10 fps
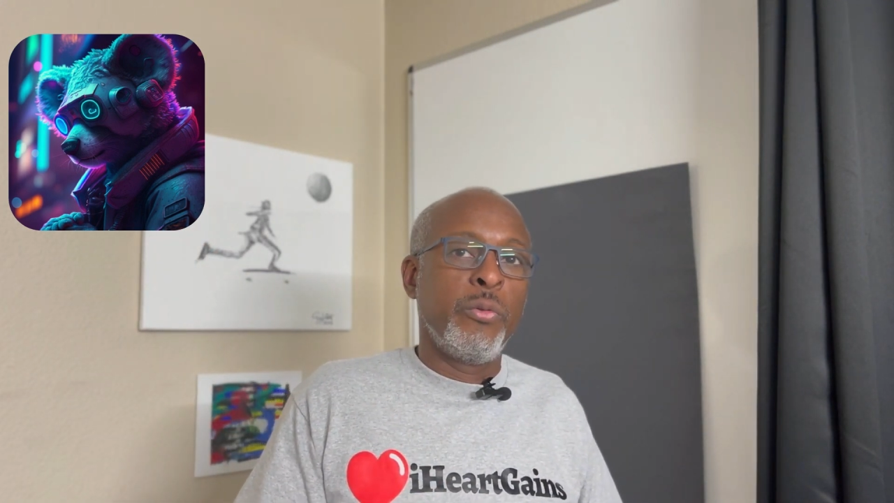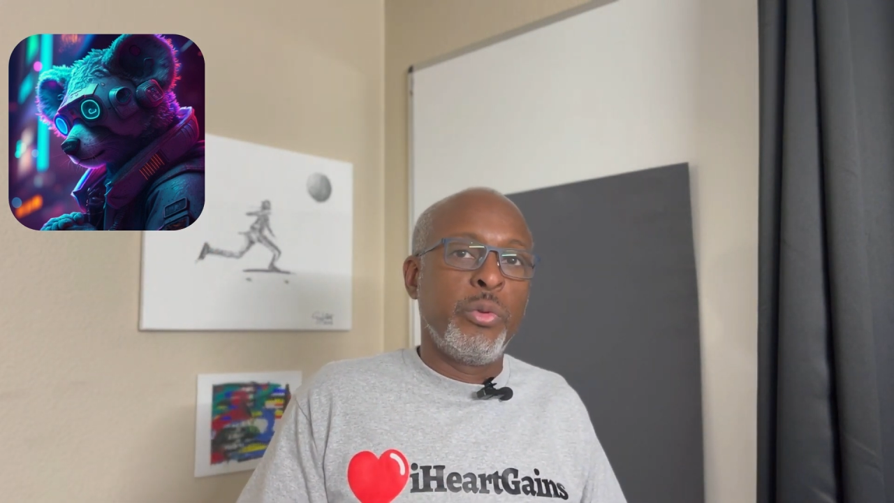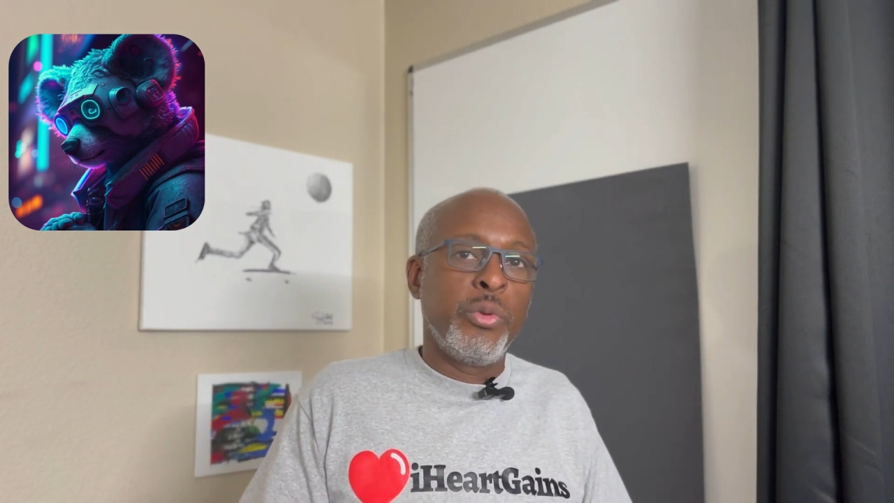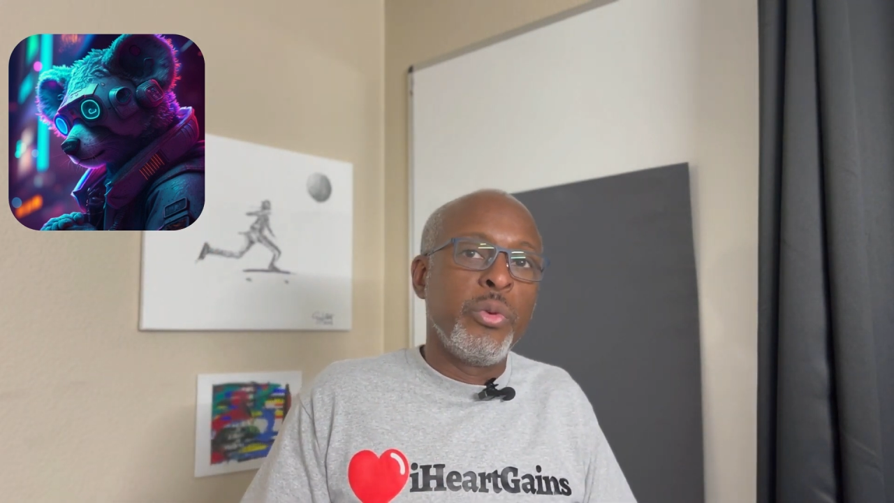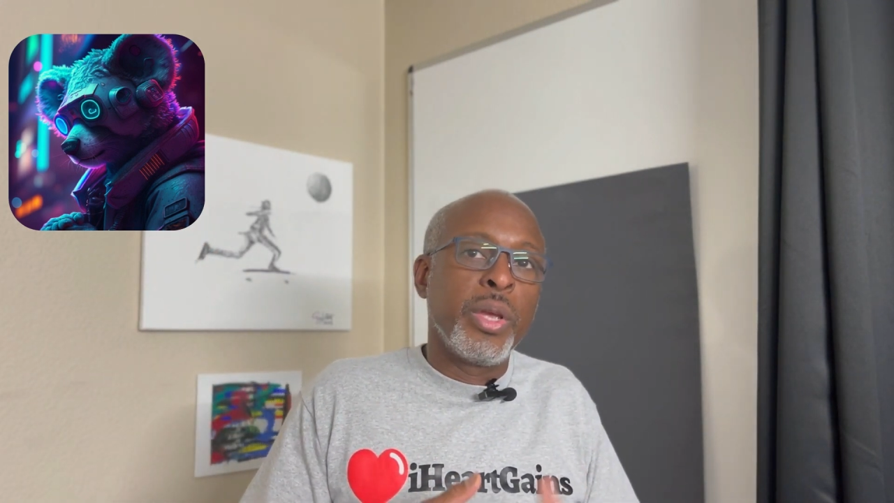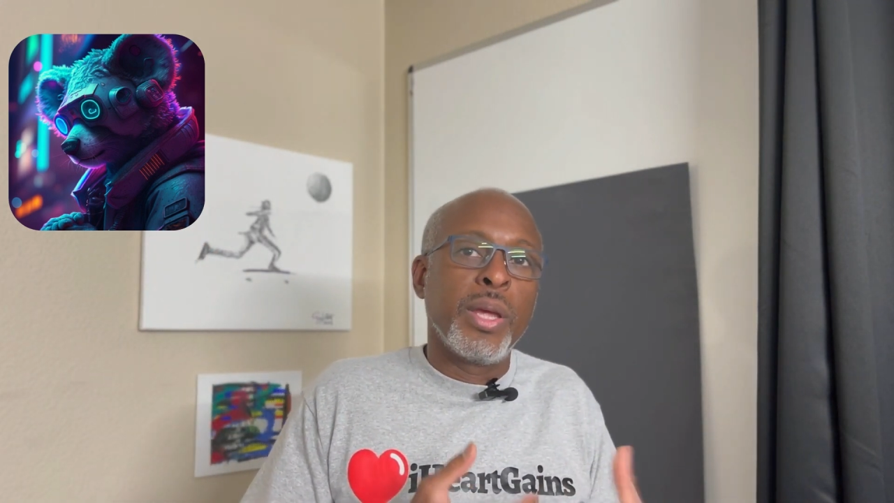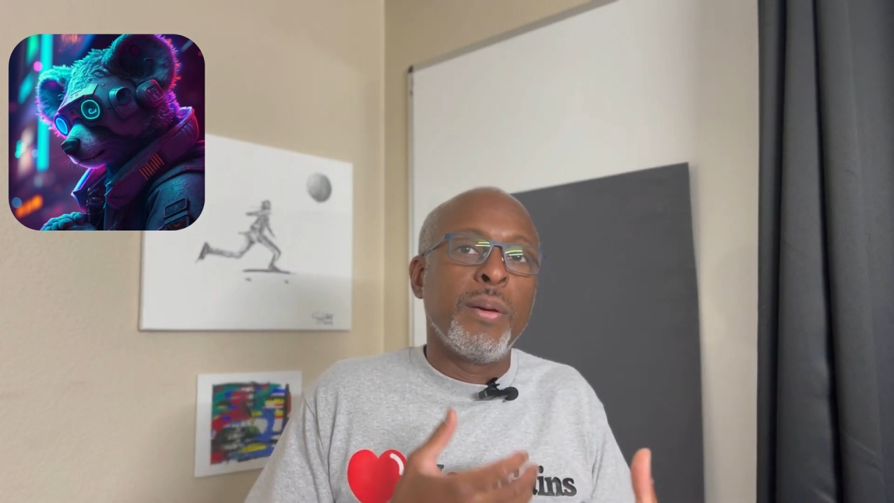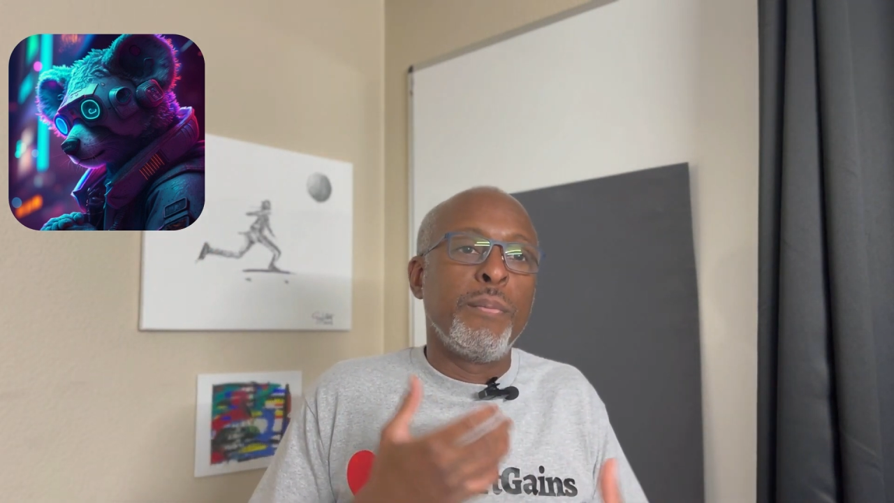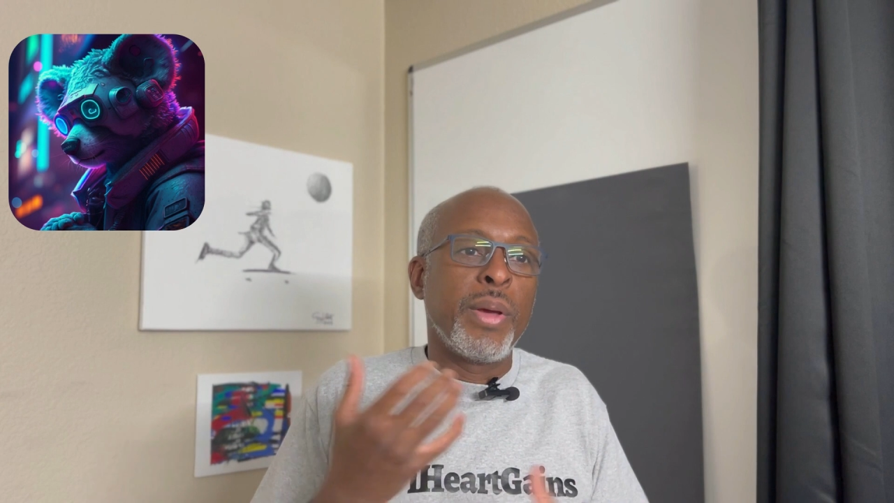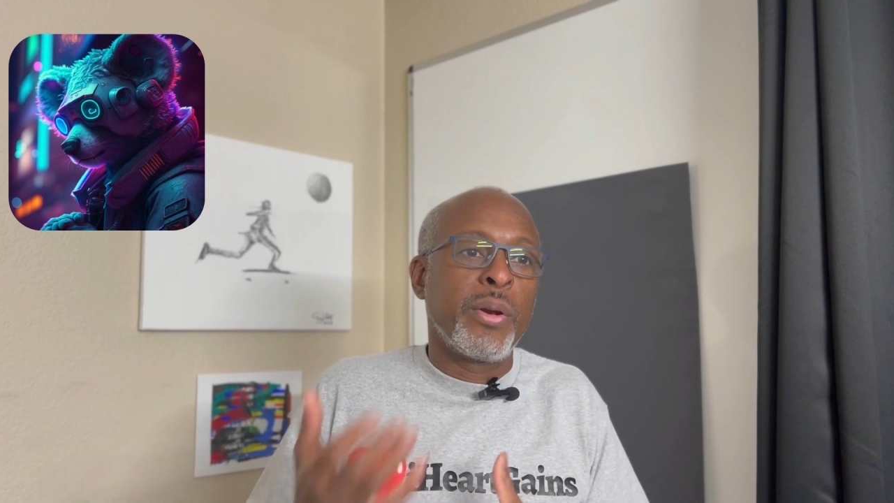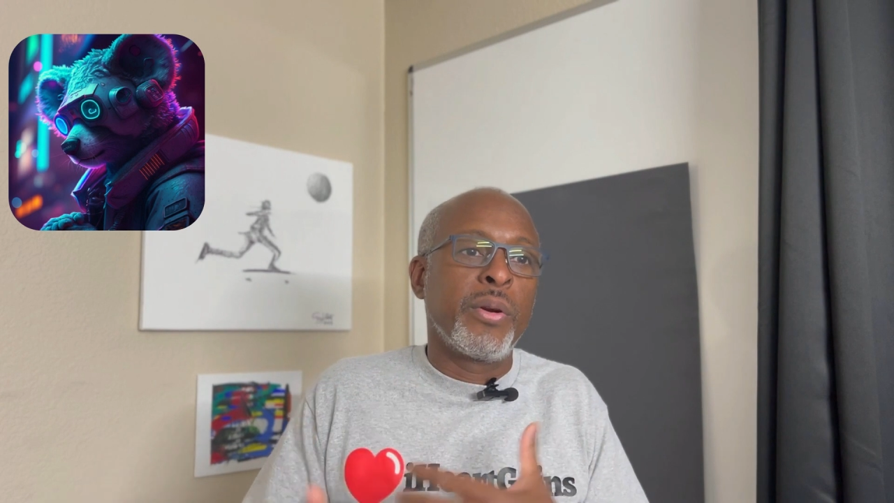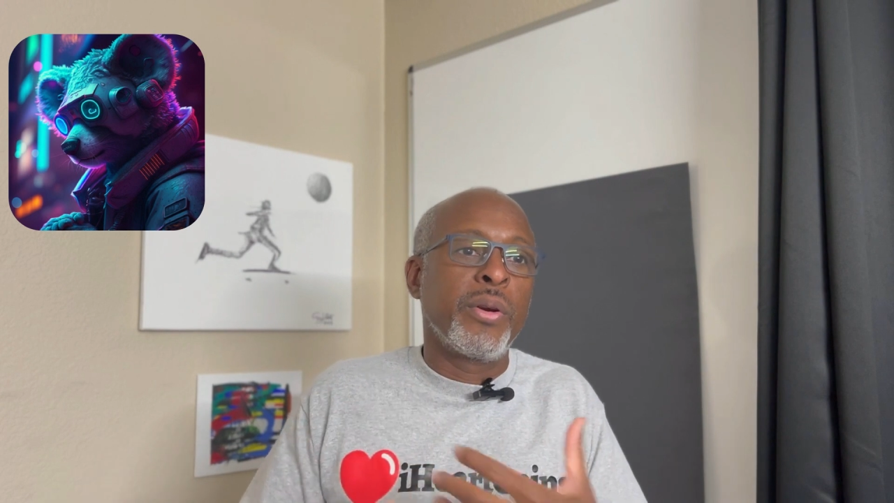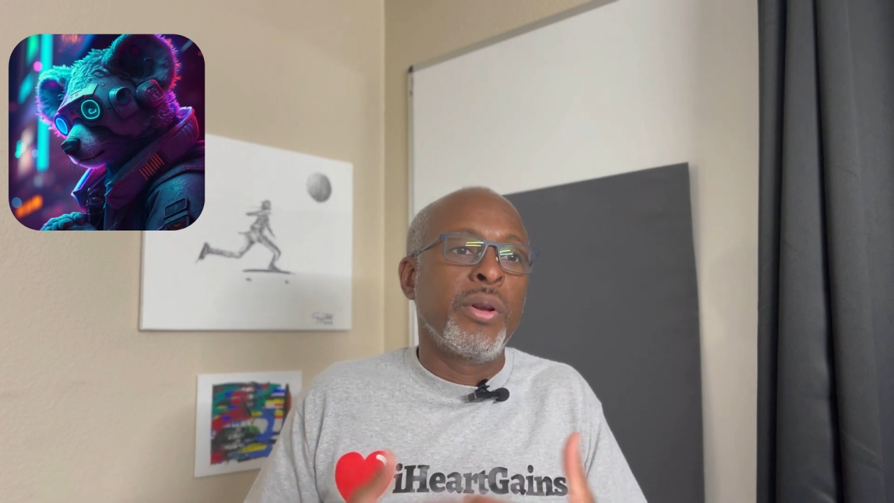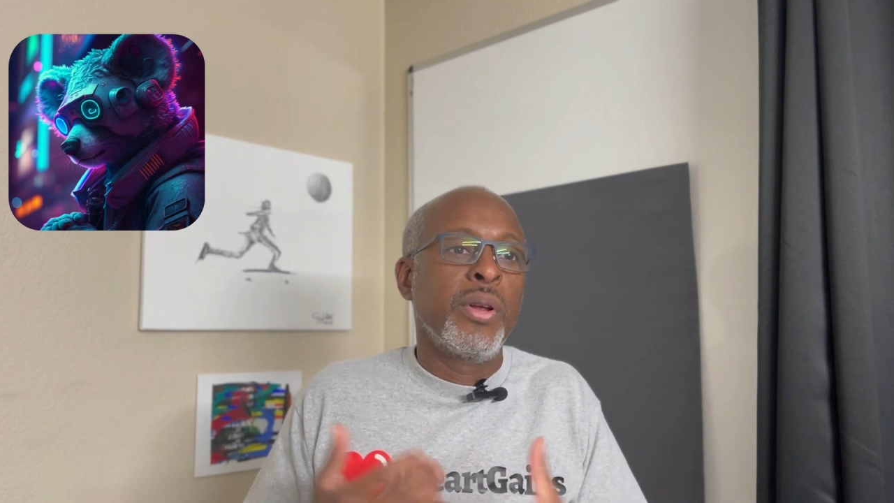you get better